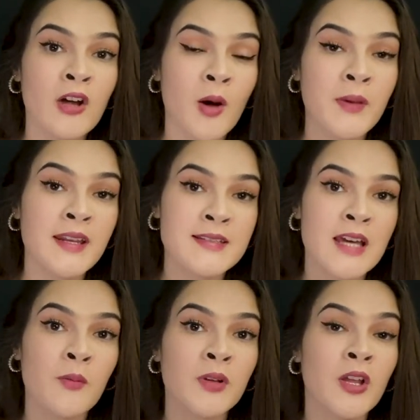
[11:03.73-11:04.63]
Comment it
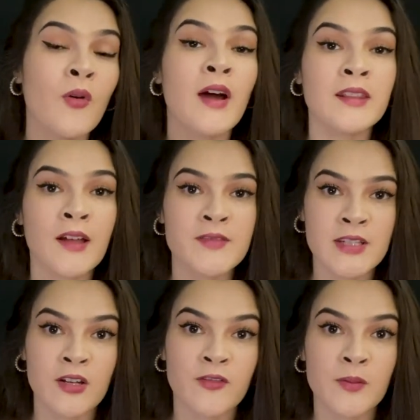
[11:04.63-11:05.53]
down below. I'd love to
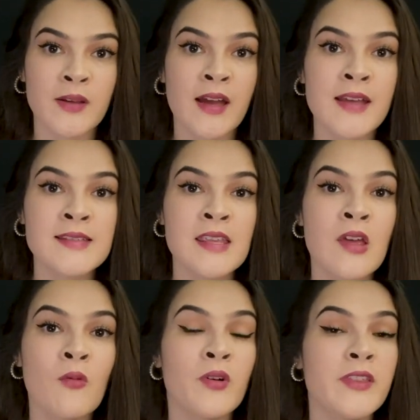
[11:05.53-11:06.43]
hear from you guys.
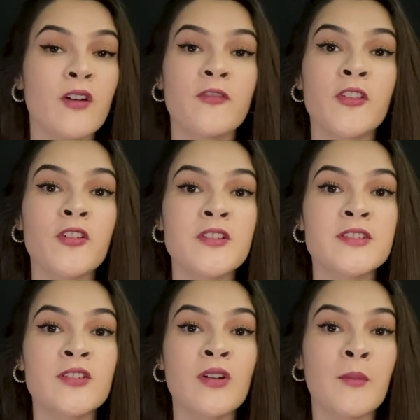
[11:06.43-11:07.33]
Without further
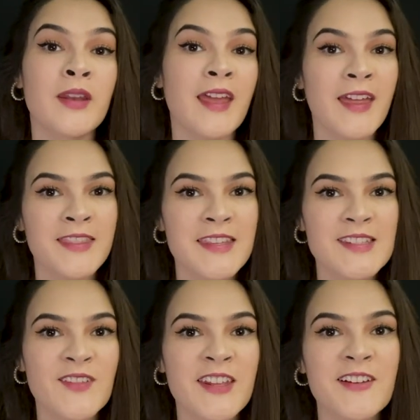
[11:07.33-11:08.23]
ado, I'm going to end
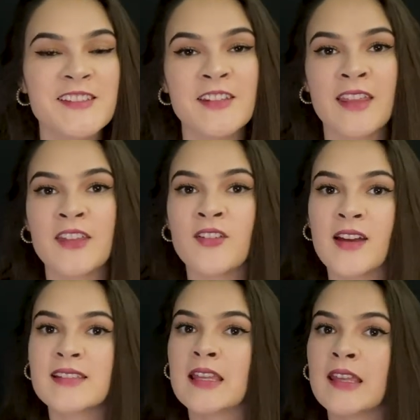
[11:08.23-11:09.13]
this video so that you
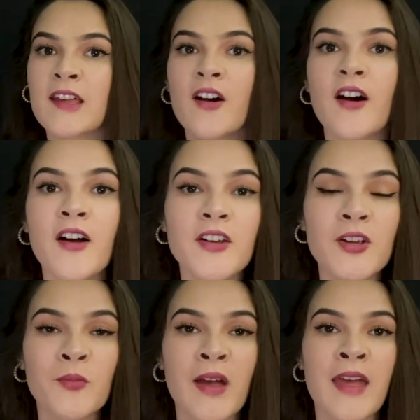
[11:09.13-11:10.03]
guys can get on
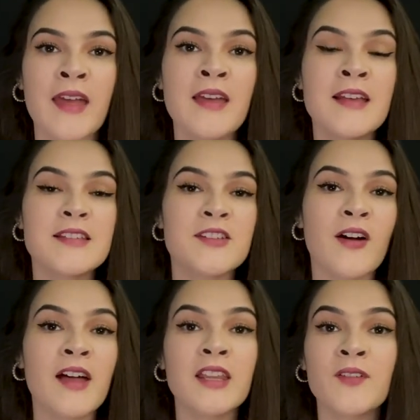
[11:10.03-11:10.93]
your way. So
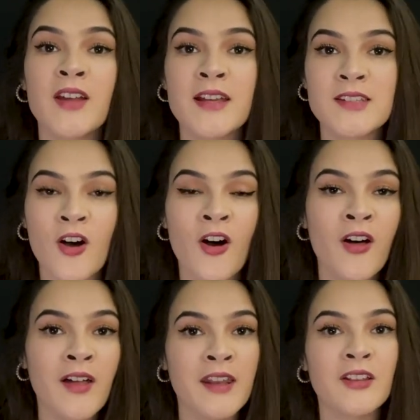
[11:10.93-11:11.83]
I love you guys
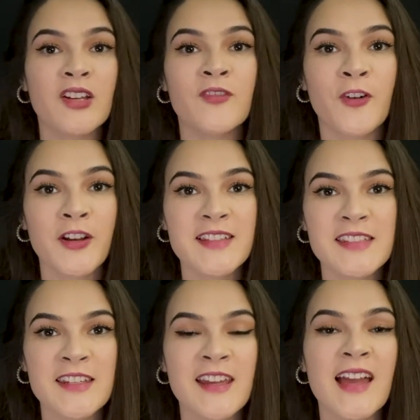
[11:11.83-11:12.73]
all and I look forward to
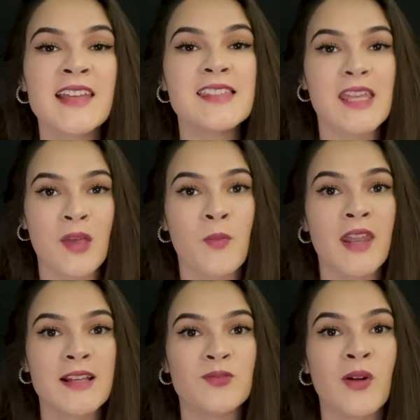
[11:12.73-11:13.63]
seeing you guys guys in my
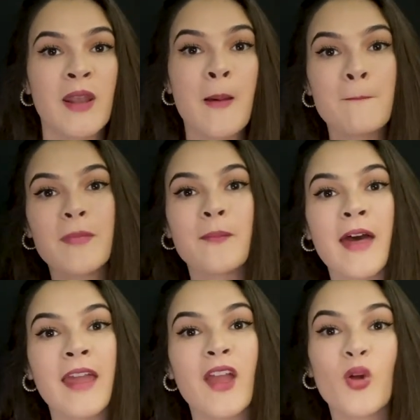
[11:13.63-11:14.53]
next one.
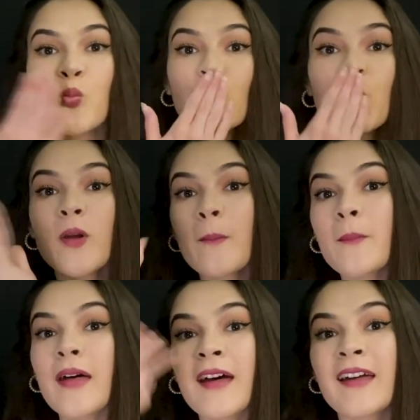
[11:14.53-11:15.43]
Bye-bye.
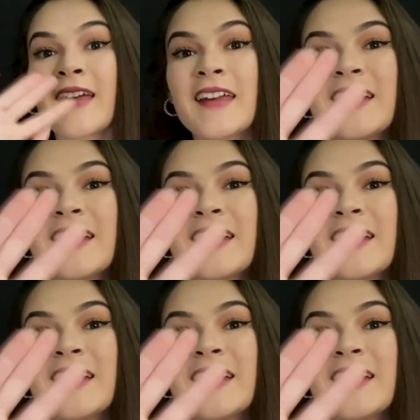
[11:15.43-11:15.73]
Bye.